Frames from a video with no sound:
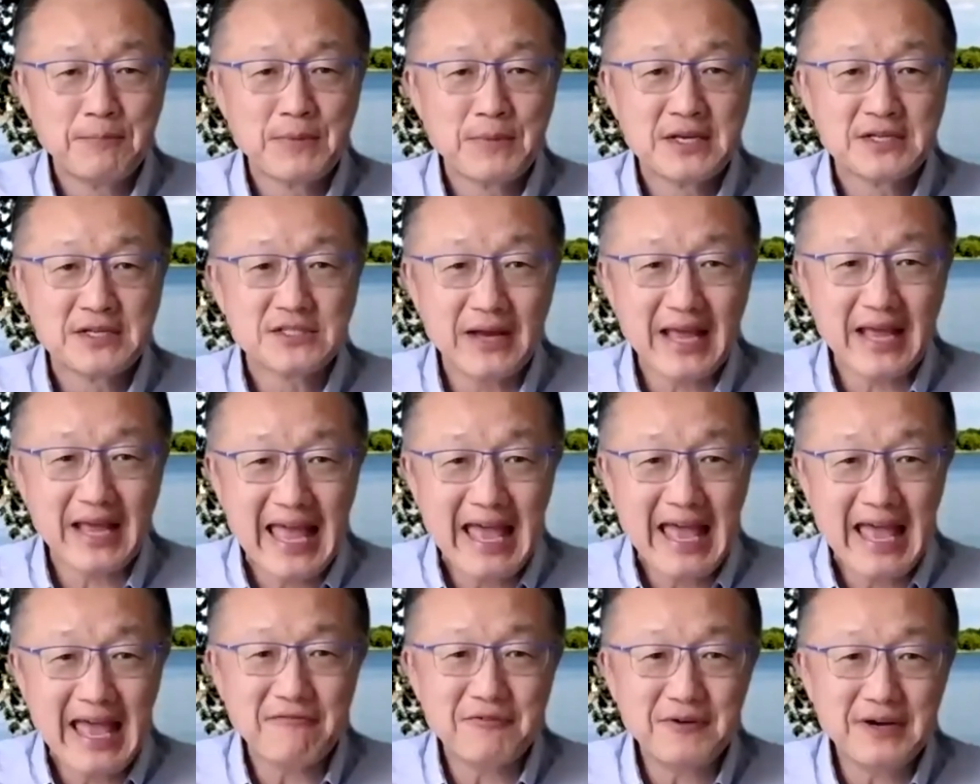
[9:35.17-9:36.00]
So
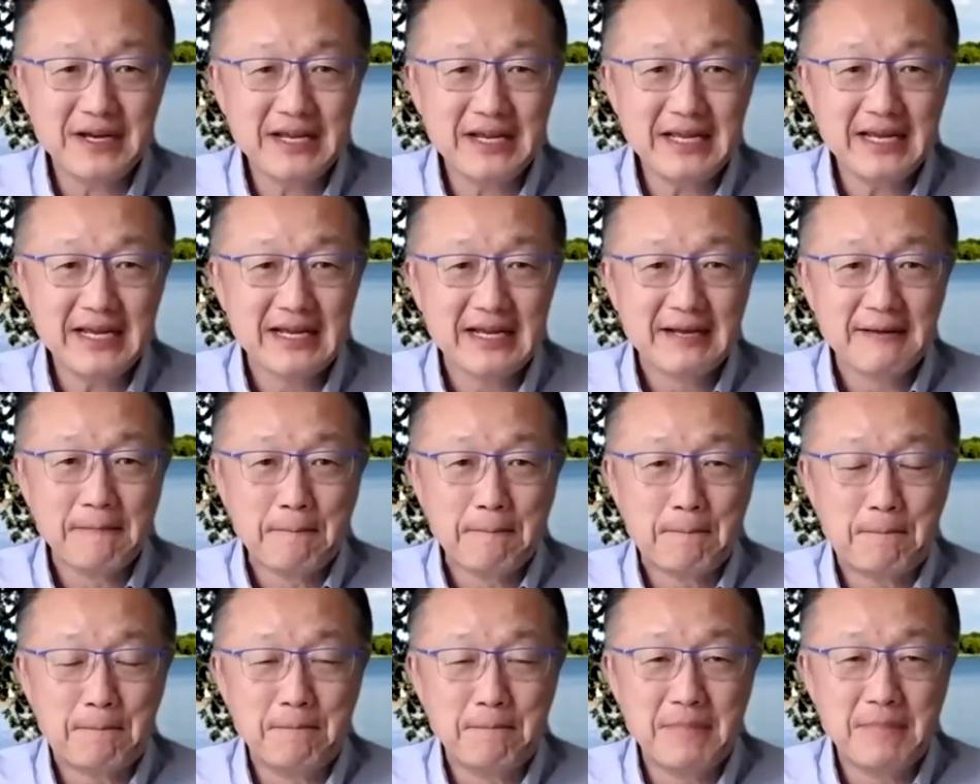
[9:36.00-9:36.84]
every
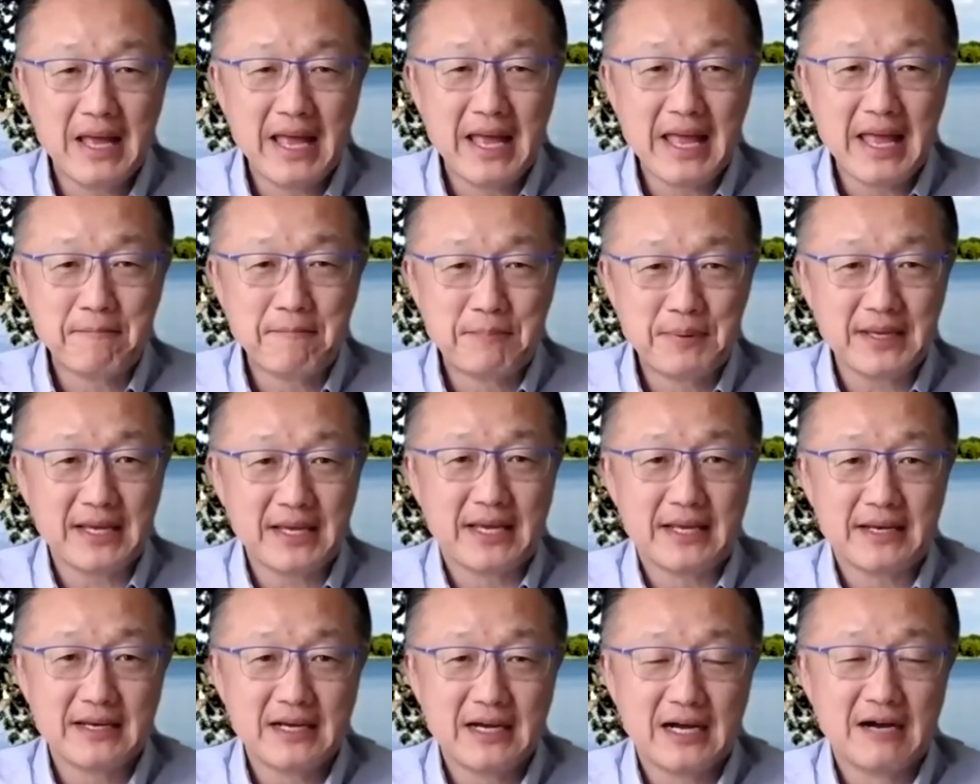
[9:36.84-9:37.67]

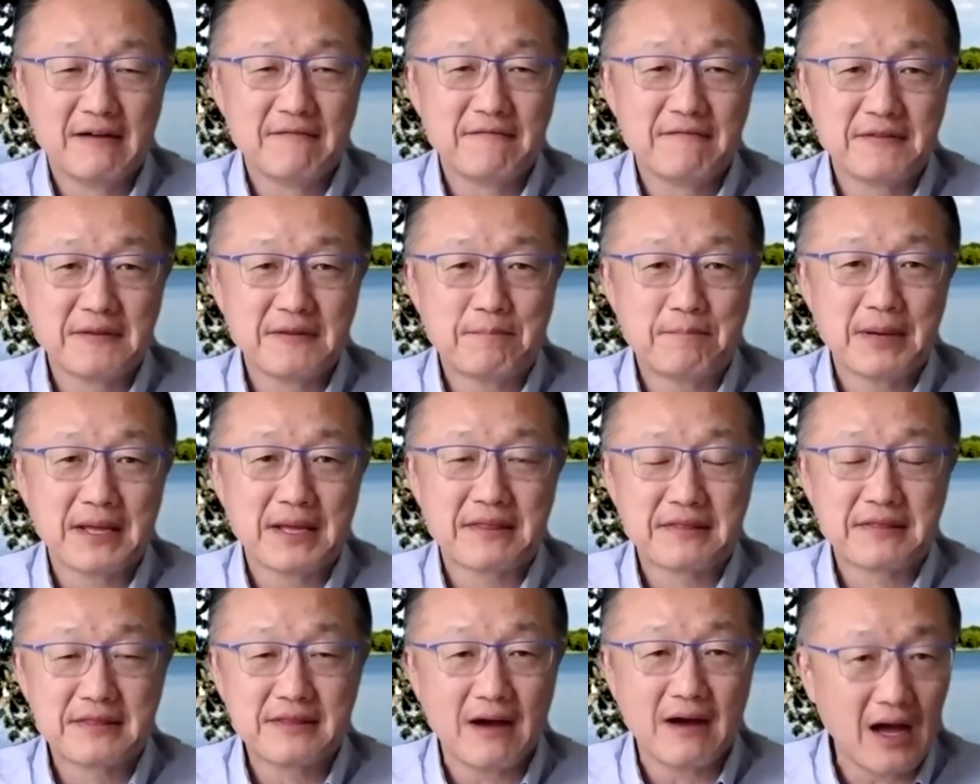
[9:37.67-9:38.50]
bit of the
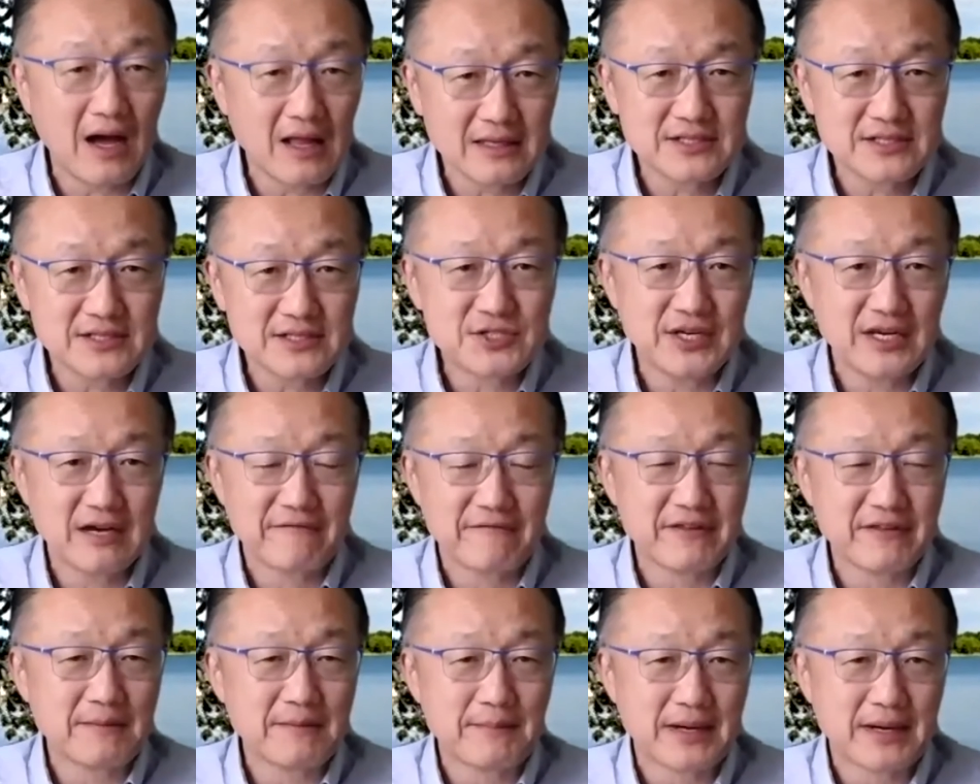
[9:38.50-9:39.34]
pathology of
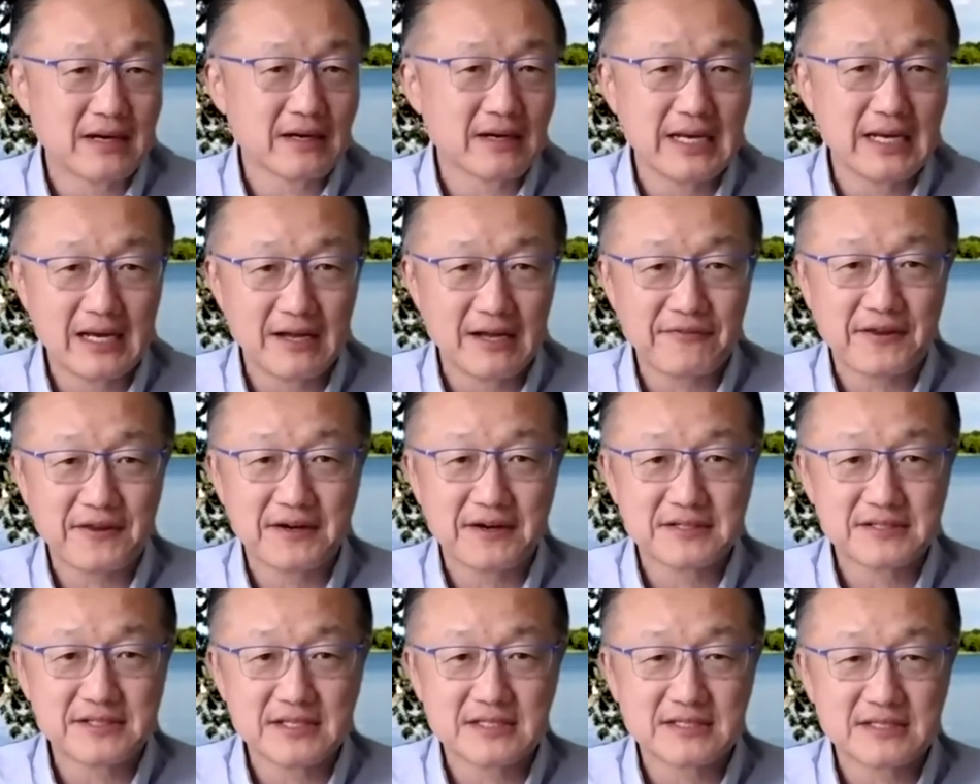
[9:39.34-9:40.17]
the American
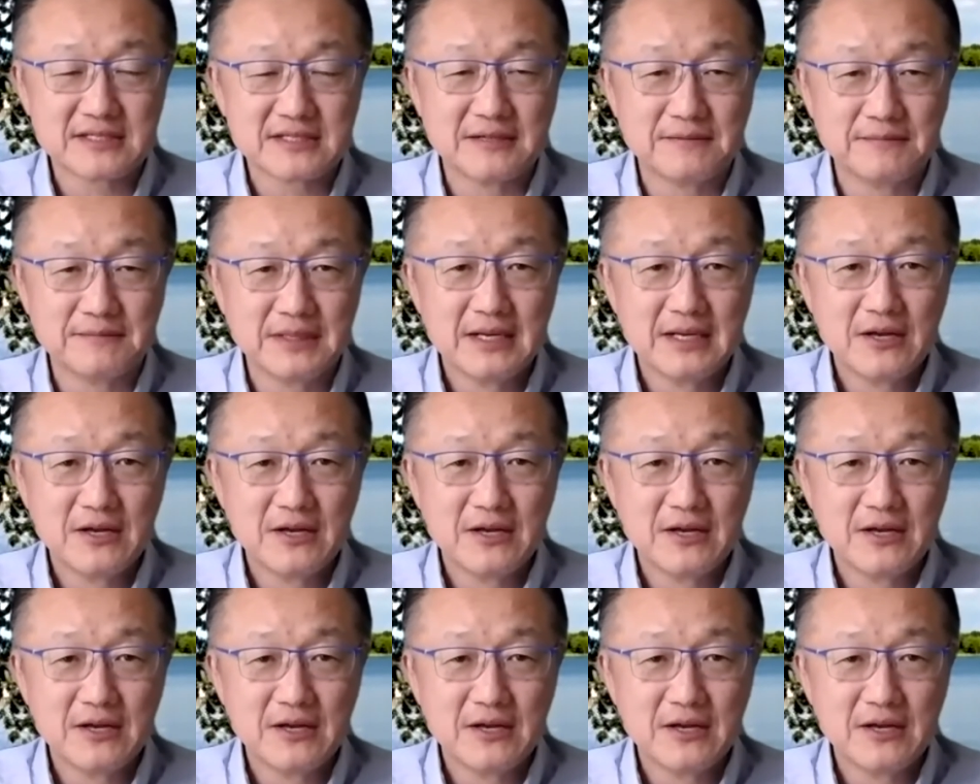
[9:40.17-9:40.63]
healthcare system